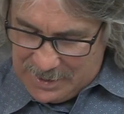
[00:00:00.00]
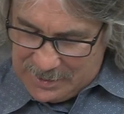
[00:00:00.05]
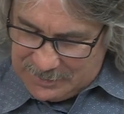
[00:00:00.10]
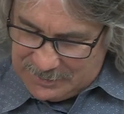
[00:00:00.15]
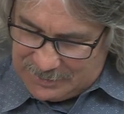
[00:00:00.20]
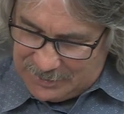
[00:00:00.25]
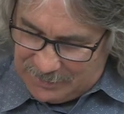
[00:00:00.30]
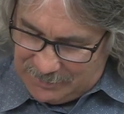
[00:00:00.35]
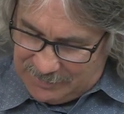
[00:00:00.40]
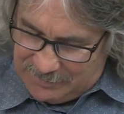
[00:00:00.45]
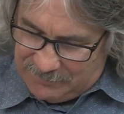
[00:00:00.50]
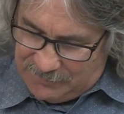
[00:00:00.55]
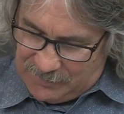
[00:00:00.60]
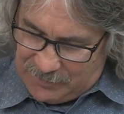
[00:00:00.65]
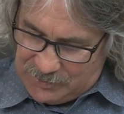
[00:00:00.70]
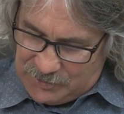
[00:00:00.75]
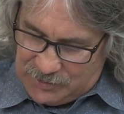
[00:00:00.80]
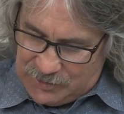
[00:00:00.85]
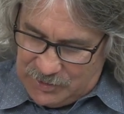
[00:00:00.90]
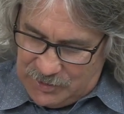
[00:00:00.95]
So in
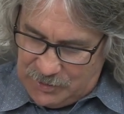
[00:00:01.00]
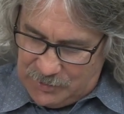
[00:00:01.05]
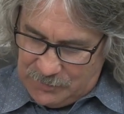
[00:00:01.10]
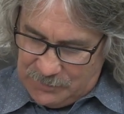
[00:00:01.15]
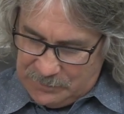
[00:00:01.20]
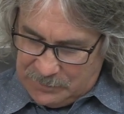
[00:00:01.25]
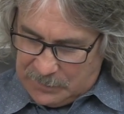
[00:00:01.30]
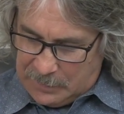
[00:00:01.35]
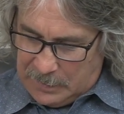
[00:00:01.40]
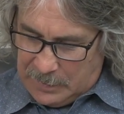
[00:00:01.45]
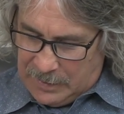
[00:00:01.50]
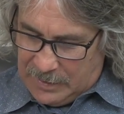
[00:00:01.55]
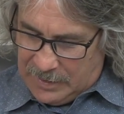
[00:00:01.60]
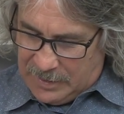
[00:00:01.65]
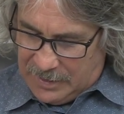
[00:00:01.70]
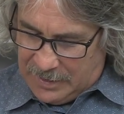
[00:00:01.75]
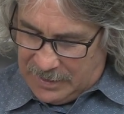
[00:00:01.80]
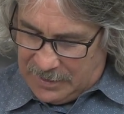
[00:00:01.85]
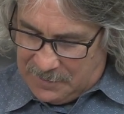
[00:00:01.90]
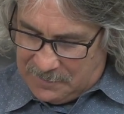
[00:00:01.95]
verse 2,
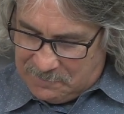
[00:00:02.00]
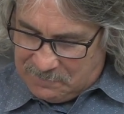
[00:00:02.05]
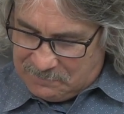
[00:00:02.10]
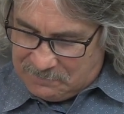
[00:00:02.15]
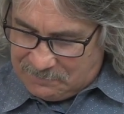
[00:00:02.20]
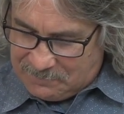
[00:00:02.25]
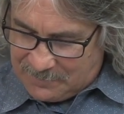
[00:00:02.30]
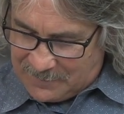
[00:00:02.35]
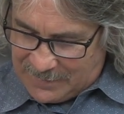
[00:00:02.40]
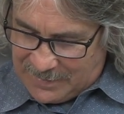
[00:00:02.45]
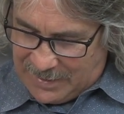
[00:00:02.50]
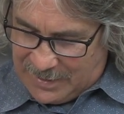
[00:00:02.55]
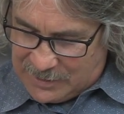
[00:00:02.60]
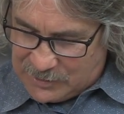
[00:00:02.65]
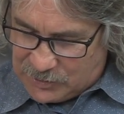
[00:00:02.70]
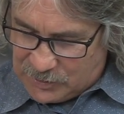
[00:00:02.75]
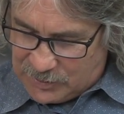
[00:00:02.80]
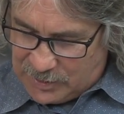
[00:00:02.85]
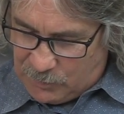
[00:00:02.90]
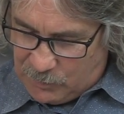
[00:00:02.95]
and
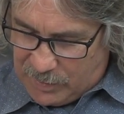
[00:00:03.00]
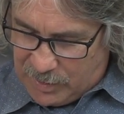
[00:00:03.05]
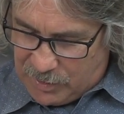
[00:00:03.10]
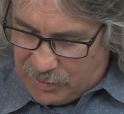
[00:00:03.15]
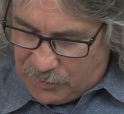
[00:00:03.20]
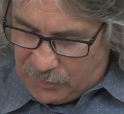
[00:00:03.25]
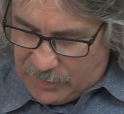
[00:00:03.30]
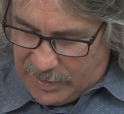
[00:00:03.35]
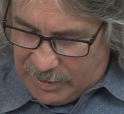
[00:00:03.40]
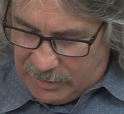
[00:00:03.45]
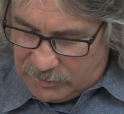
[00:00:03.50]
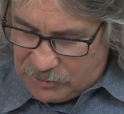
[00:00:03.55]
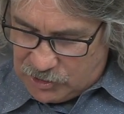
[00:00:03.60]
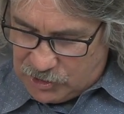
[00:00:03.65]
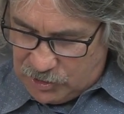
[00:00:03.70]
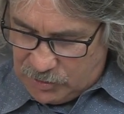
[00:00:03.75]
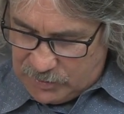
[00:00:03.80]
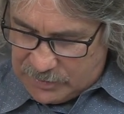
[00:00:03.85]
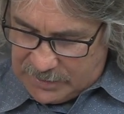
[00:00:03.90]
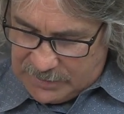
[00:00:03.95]
so they went throughout
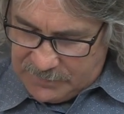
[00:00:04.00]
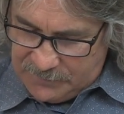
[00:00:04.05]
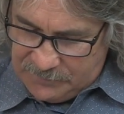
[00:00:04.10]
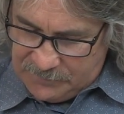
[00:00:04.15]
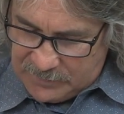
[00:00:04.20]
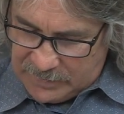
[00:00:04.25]
Judah.